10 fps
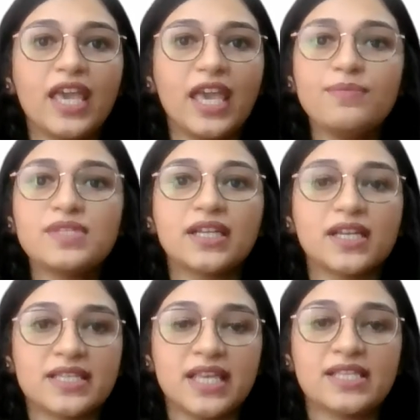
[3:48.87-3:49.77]
aims
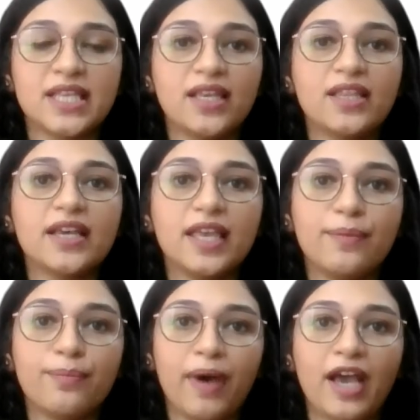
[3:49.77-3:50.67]
at assessing the
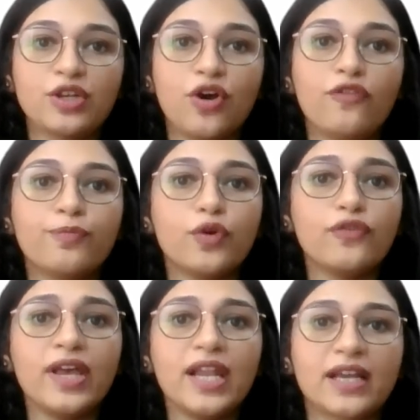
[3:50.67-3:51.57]
impact of
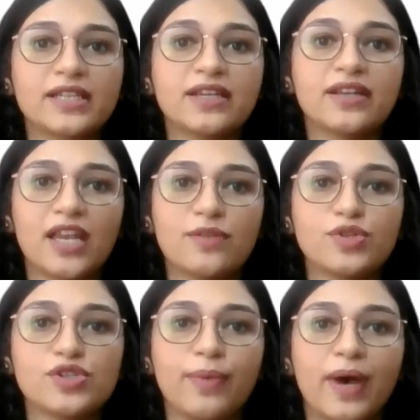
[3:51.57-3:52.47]
prophylactic
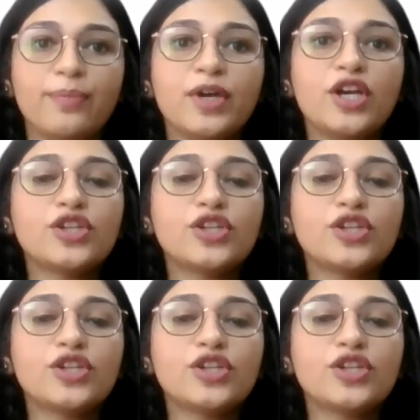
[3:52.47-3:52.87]
ranibizumab